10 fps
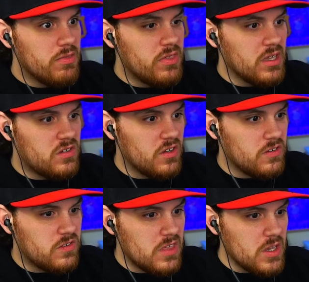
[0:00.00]
This
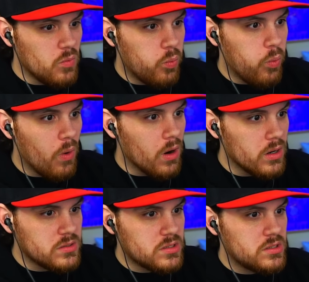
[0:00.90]
is the
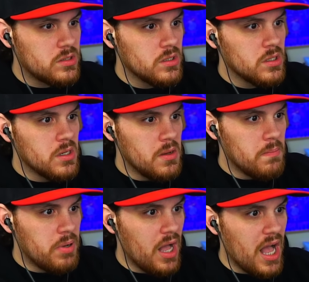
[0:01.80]
worst
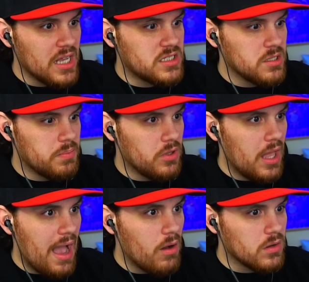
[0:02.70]
possible
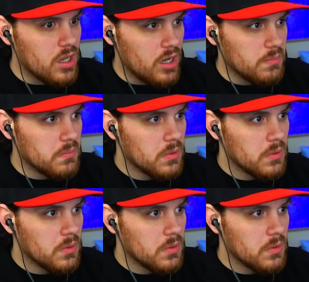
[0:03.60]
outcome.